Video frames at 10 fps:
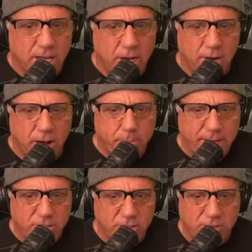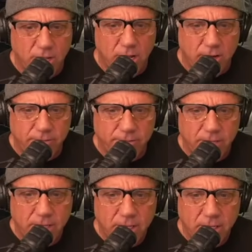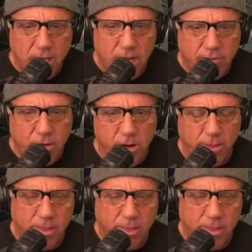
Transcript: uh, uh, pictures of of Earth.